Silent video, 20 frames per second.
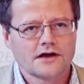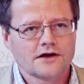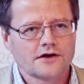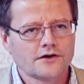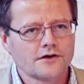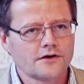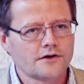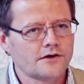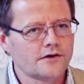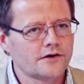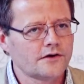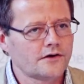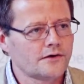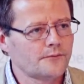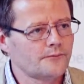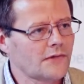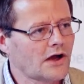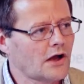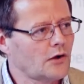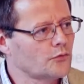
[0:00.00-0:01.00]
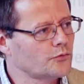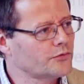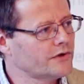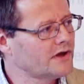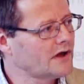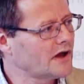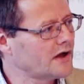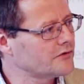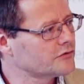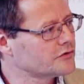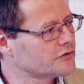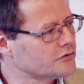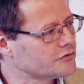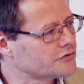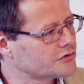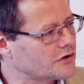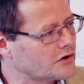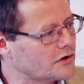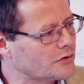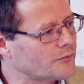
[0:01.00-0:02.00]
We had
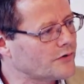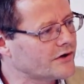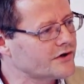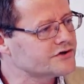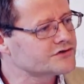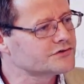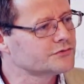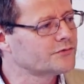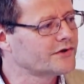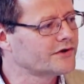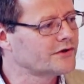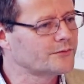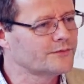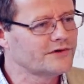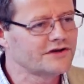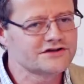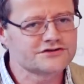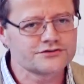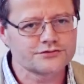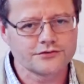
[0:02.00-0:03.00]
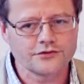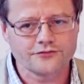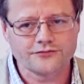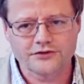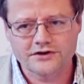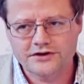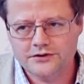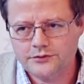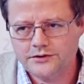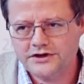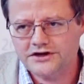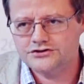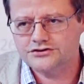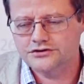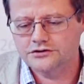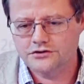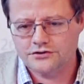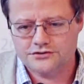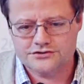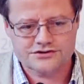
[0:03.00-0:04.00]
good collaboration with the Ministry of
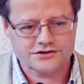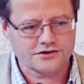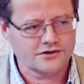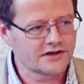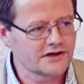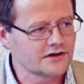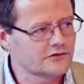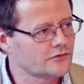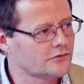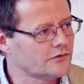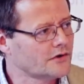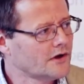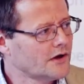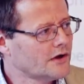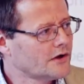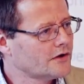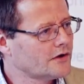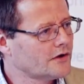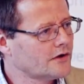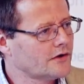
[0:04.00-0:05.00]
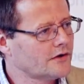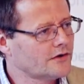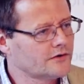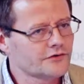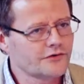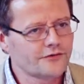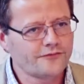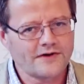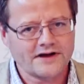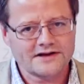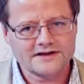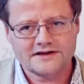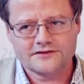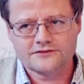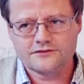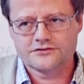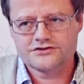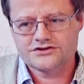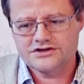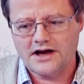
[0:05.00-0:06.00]
Education concerning the fact
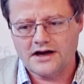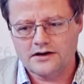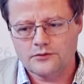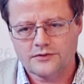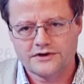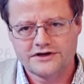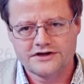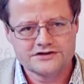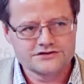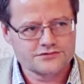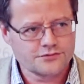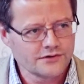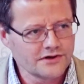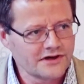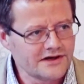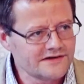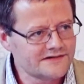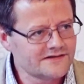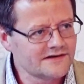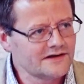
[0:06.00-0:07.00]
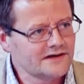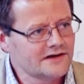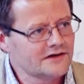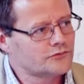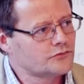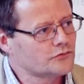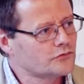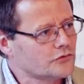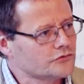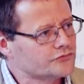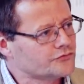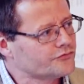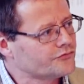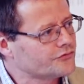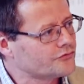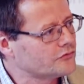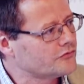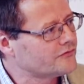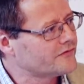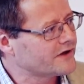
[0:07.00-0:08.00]
that a child, when he is released, he needs to go to
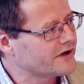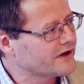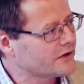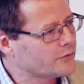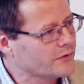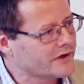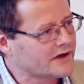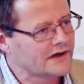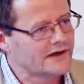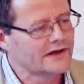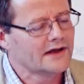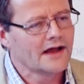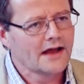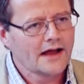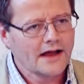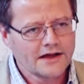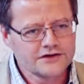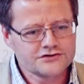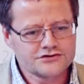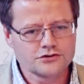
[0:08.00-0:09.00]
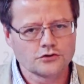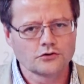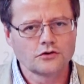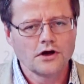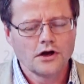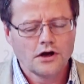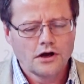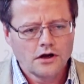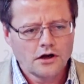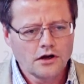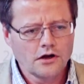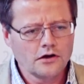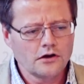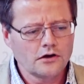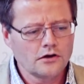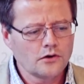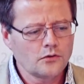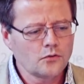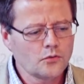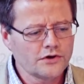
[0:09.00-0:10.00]
school very quickly. And so
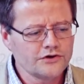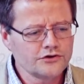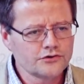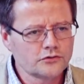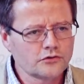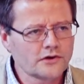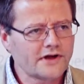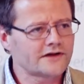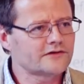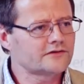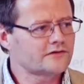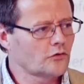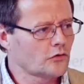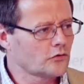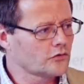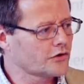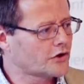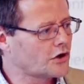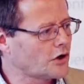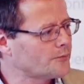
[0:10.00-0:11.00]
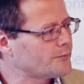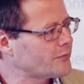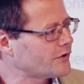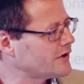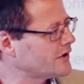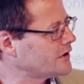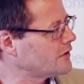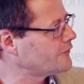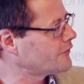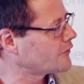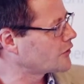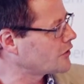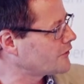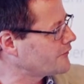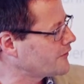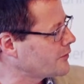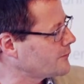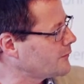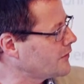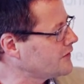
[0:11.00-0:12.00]
when you look at all the components of a
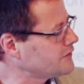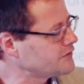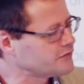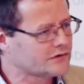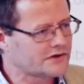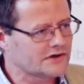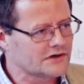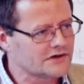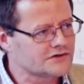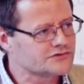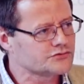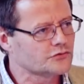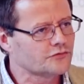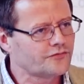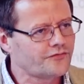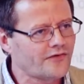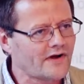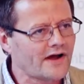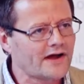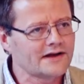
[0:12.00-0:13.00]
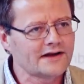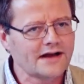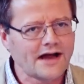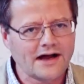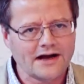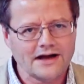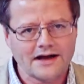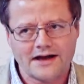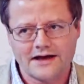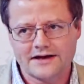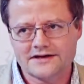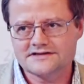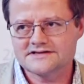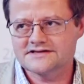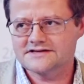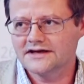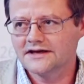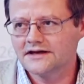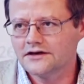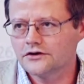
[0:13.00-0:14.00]
government, you can also find
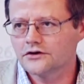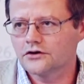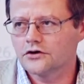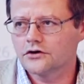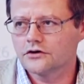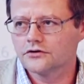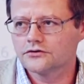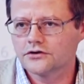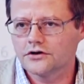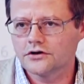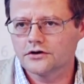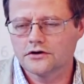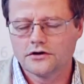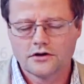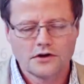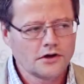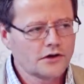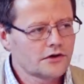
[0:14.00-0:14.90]
allies in the